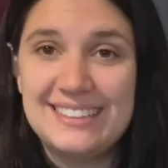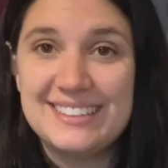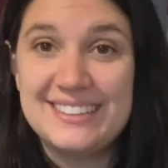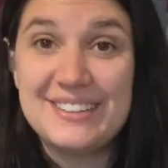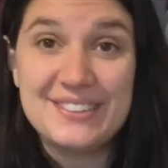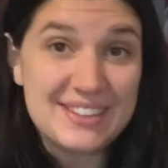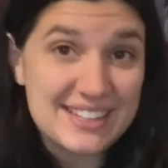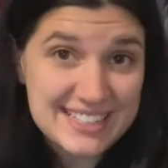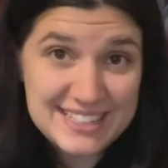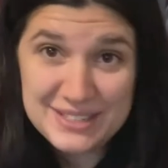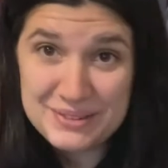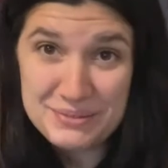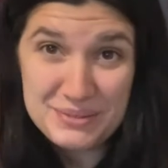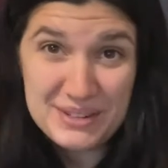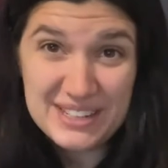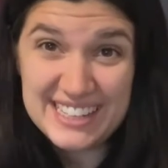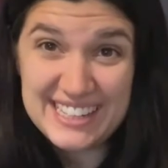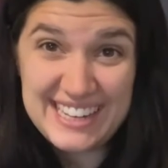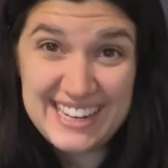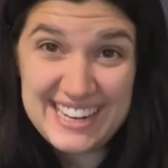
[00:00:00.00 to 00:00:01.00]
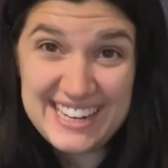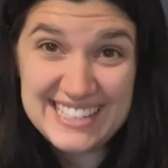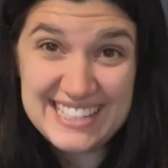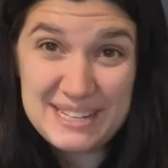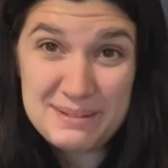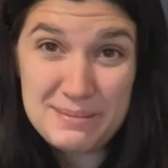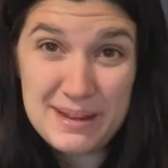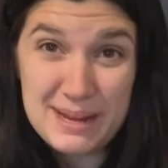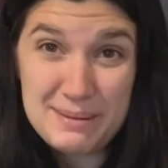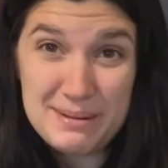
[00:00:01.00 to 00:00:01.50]
So this is a really easy
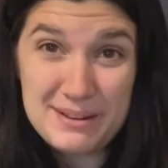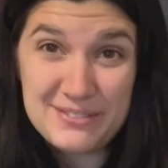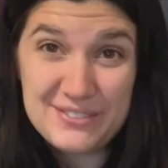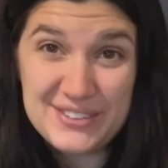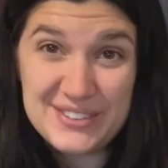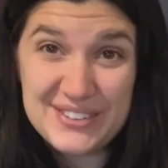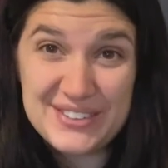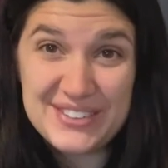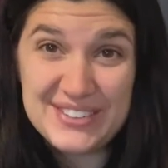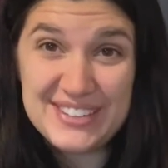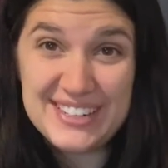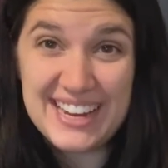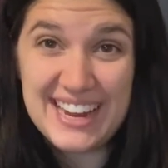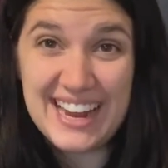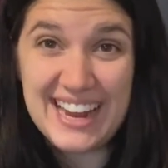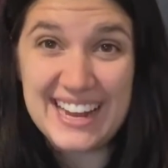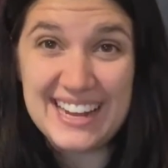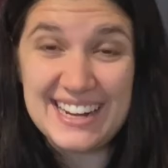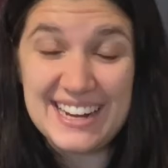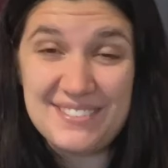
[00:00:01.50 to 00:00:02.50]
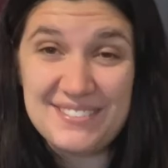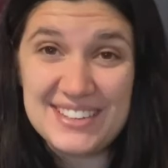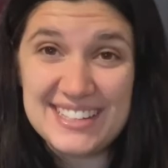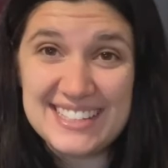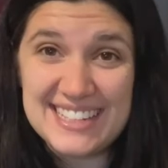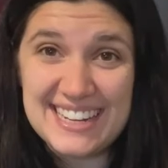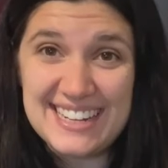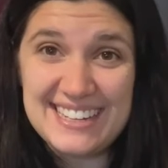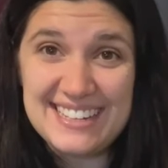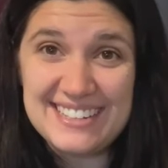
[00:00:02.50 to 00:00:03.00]
baby food, and I'm
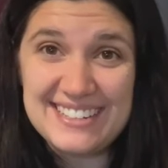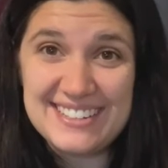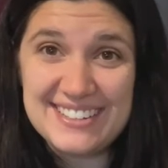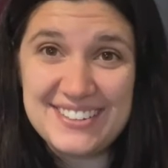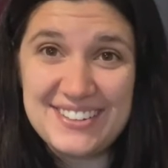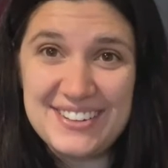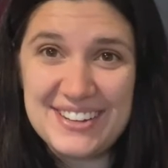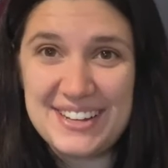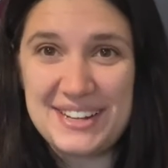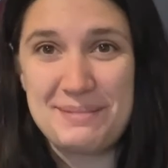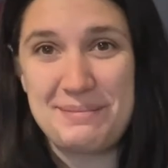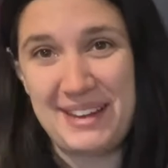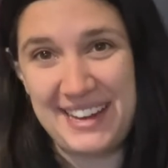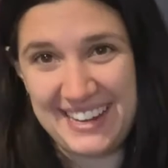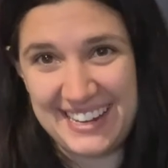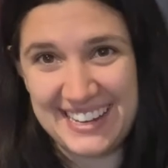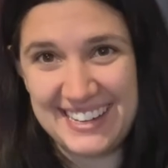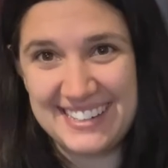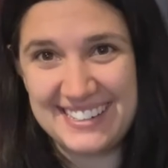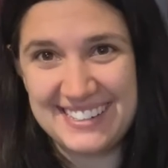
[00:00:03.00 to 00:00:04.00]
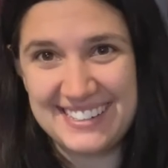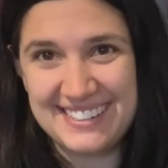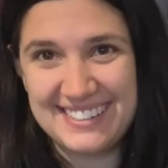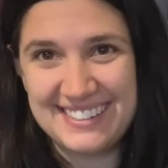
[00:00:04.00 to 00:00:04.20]
excited to show you how to make it.